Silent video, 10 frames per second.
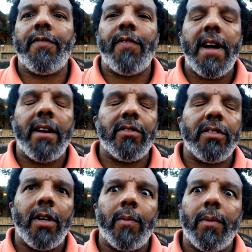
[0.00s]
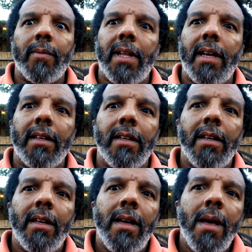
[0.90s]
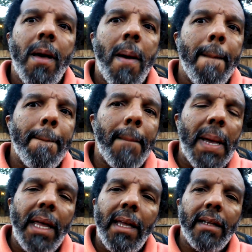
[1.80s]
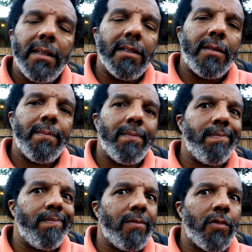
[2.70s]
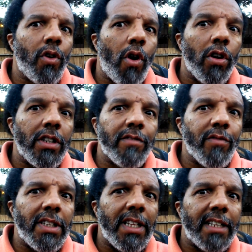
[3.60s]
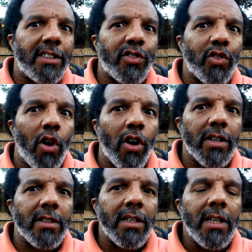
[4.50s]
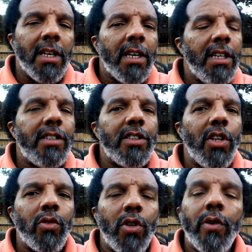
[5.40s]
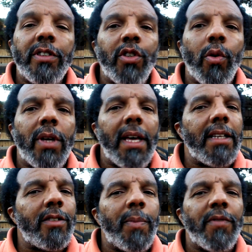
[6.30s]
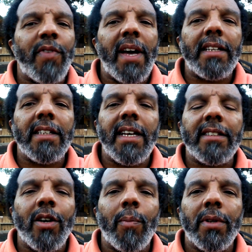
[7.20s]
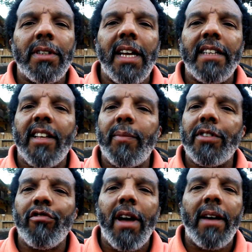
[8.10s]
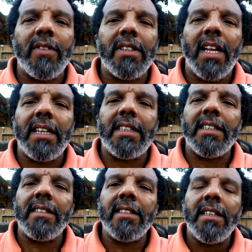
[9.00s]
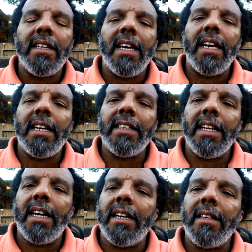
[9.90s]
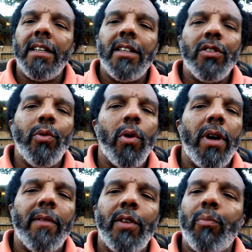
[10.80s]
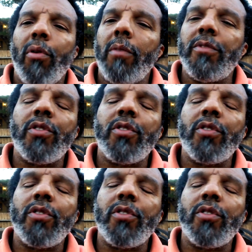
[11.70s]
Fires up. I'm like, man, this car doesn't really like to start. He said, no, it's okay. It's been fine the last couple of days. I've been driving it like this, and you won't have any problems.